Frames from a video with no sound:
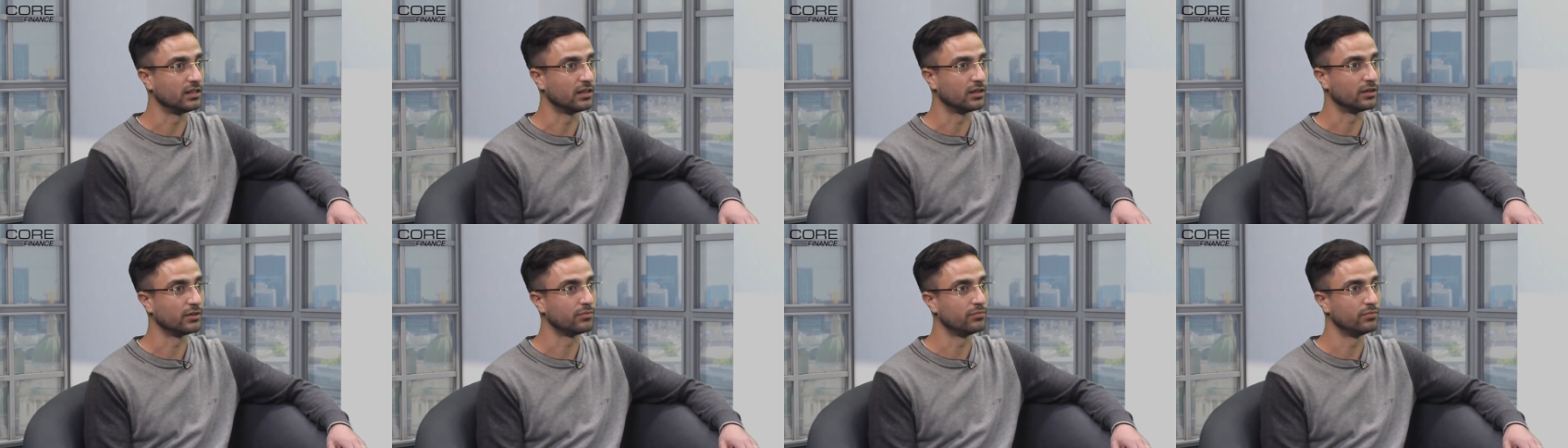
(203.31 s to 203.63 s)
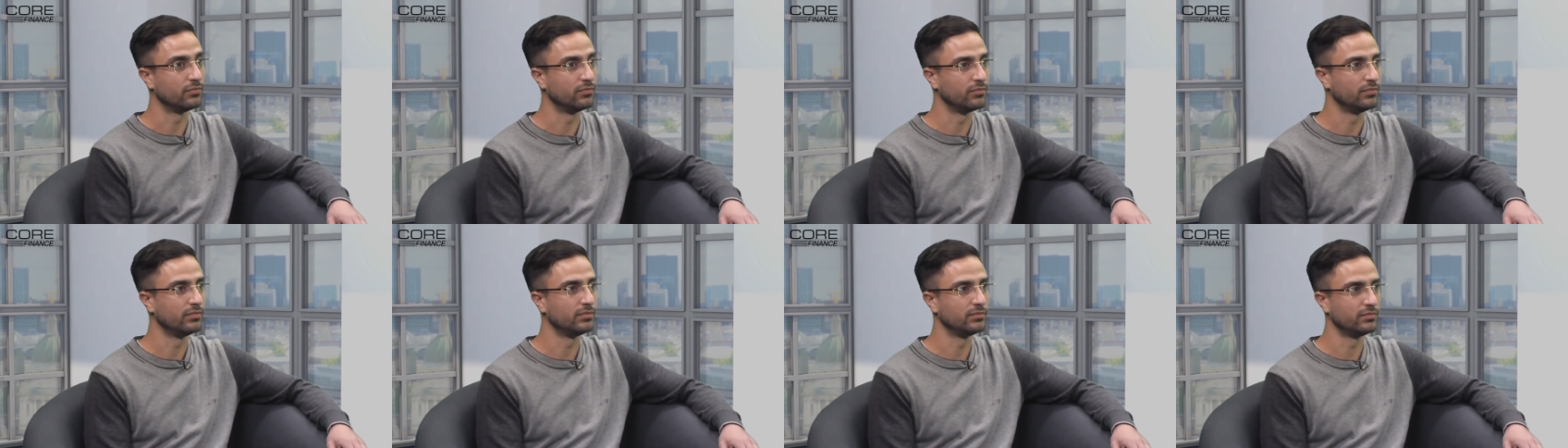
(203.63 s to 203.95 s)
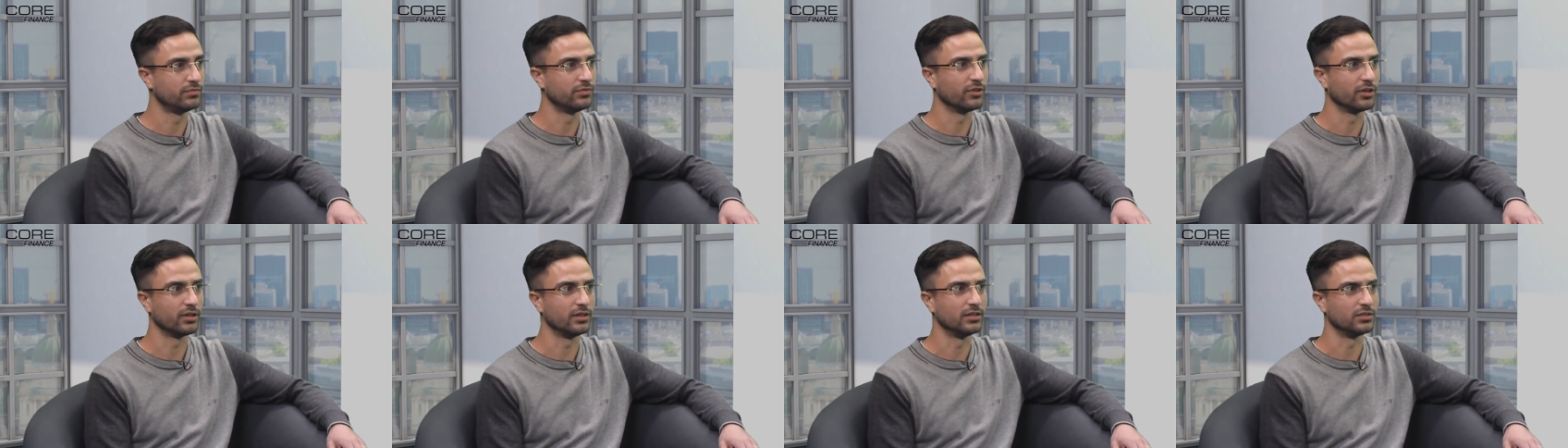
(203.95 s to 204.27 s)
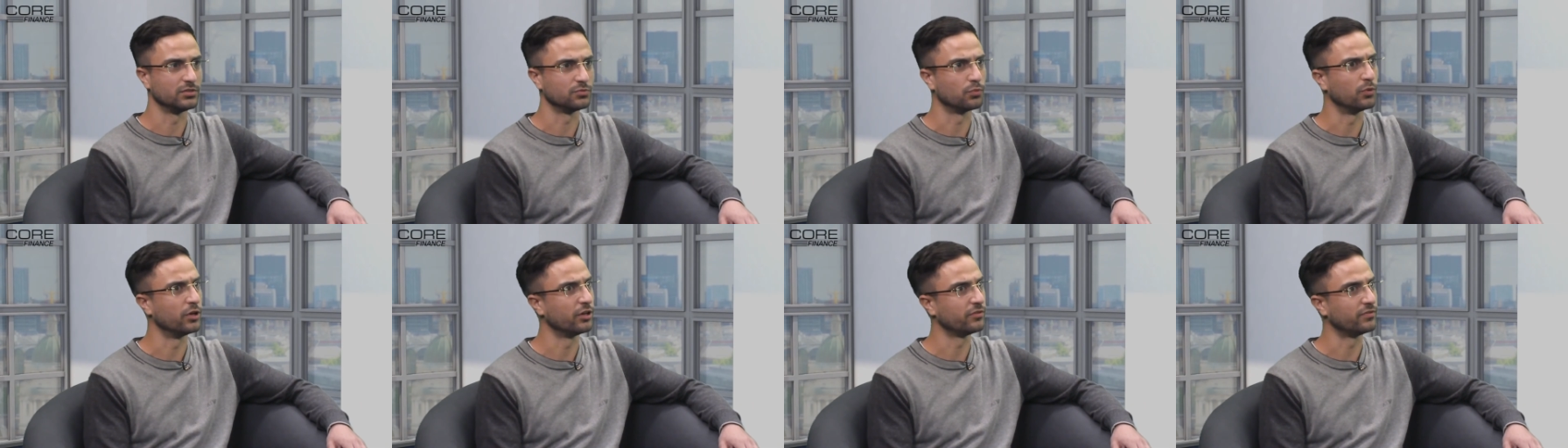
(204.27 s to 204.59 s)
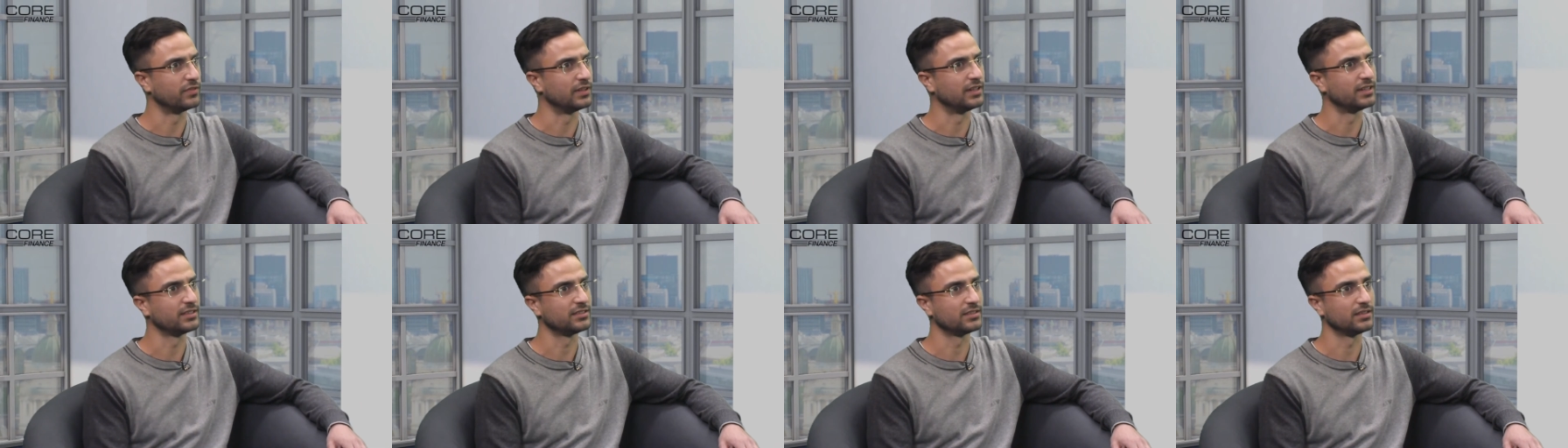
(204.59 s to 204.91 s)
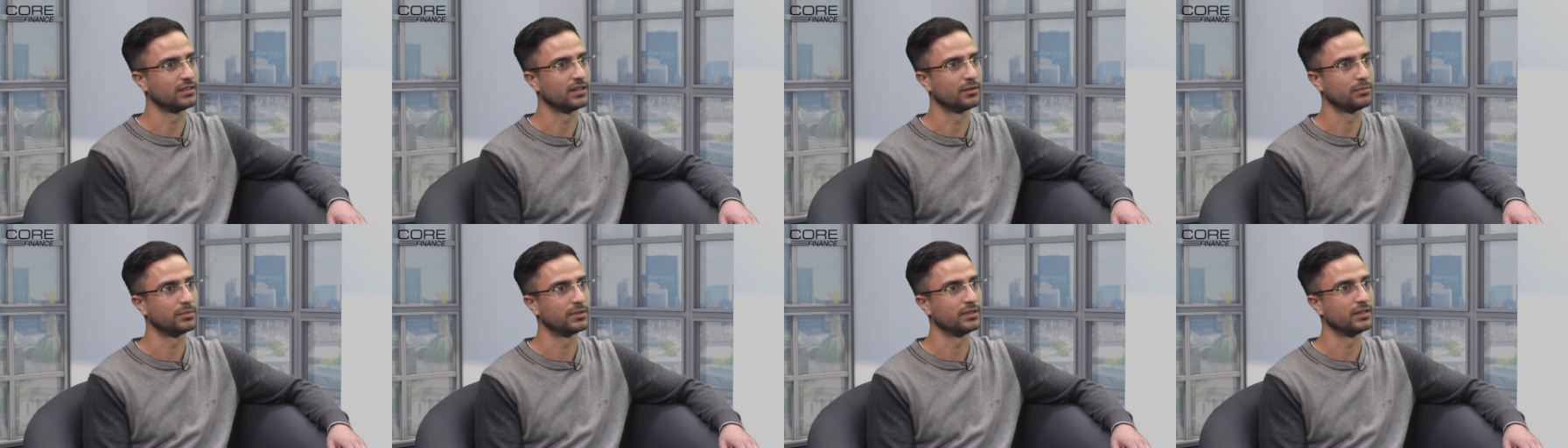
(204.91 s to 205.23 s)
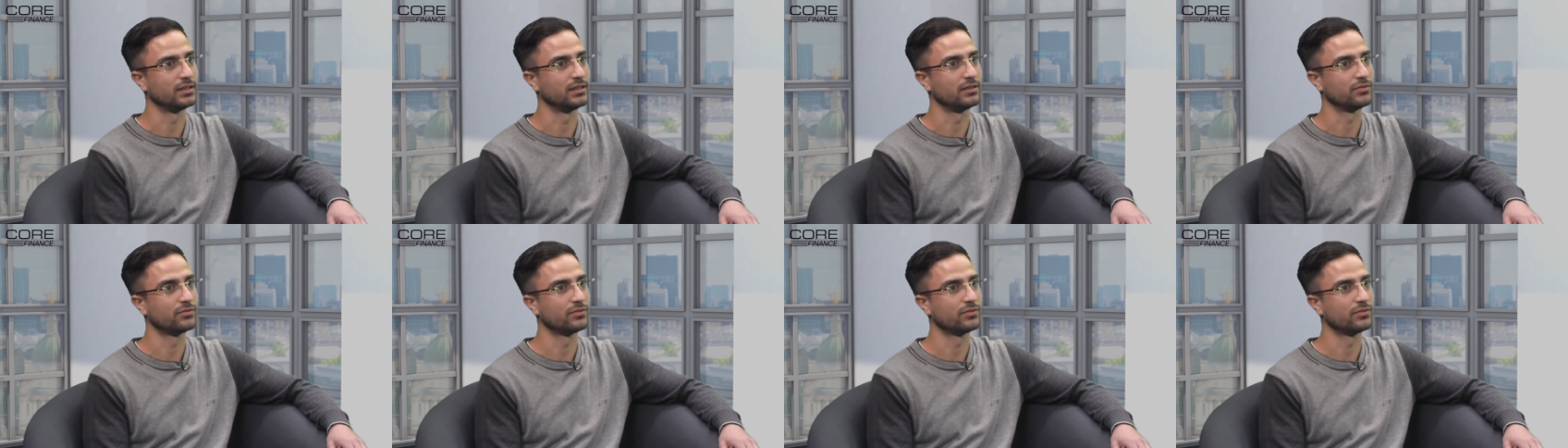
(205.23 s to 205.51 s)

It was worth the lesson, I believe.